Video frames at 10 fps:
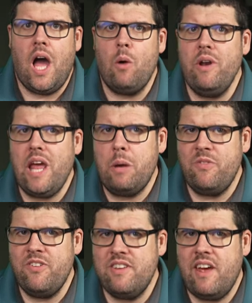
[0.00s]
I want to
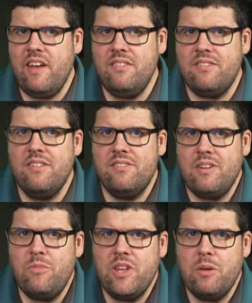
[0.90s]
emphasize
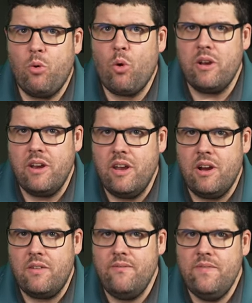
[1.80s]
something important here.